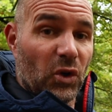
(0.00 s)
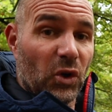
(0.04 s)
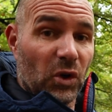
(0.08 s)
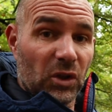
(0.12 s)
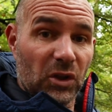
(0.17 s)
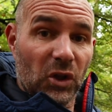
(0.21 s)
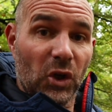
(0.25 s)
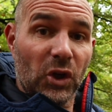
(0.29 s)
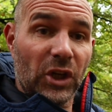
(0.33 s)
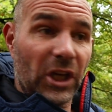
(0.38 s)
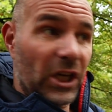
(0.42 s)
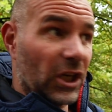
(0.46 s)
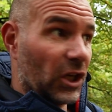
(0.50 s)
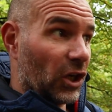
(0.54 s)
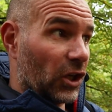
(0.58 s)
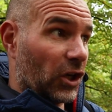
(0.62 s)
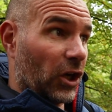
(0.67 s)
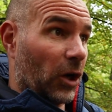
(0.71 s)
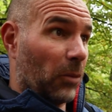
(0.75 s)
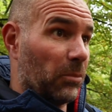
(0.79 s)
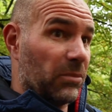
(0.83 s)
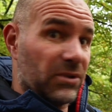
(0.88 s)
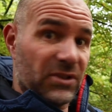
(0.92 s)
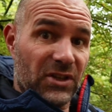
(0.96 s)
or looking at
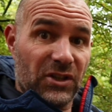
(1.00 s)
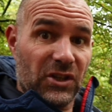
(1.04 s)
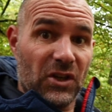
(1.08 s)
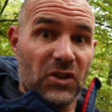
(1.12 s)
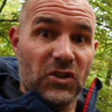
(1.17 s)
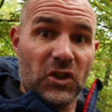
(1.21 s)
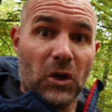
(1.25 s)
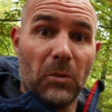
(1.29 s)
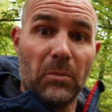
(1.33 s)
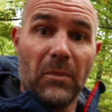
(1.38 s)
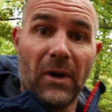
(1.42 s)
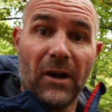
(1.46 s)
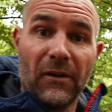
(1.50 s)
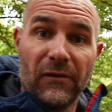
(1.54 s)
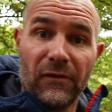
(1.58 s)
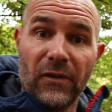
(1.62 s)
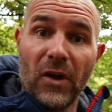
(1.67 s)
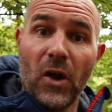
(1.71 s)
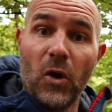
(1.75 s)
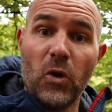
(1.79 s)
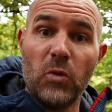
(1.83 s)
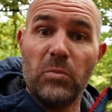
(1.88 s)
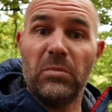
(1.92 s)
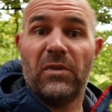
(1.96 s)
compositions on my
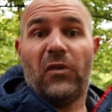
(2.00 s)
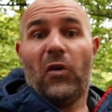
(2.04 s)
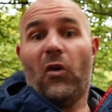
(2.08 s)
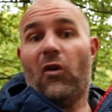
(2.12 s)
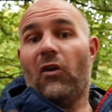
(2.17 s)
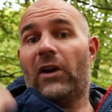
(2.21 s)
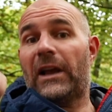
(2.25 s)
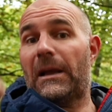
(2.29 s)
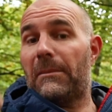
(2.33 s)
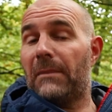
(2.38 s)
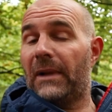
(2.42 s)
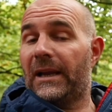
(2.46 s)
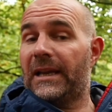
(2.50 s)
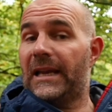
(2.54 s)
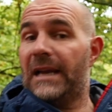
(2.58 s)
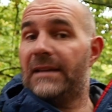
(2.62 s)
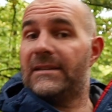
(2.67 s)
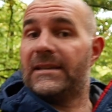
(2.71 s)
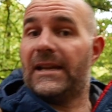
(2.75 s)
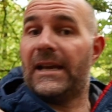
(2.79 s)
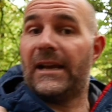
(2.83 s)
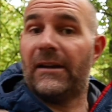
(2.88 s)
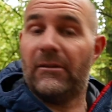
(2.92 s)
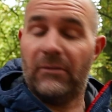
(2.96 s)
phone before I get my
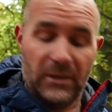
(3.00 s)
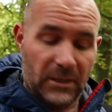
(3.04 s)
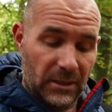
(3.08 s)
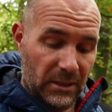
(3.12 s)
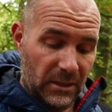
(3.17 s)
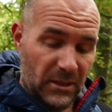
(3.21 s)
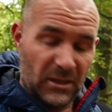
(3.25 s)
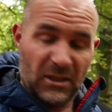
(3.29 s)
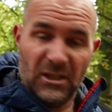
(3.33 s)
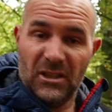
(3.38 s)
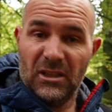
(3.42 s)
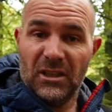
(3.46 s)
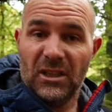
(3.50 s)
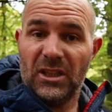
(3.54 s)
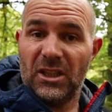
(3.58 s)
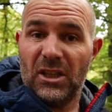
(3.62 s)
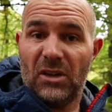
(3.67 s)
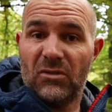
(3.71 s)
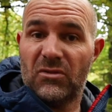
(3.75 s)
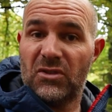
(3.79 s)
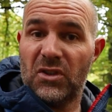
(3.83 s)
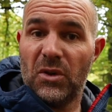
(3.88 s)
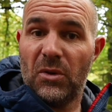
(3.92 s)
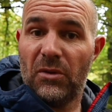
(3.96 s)
kit out. You
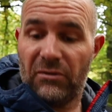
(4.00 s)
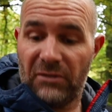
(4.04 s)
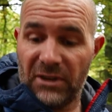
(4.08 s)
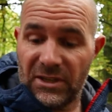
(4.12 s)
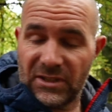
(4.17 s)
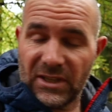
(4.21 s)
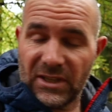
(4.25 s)
know, 2 or 3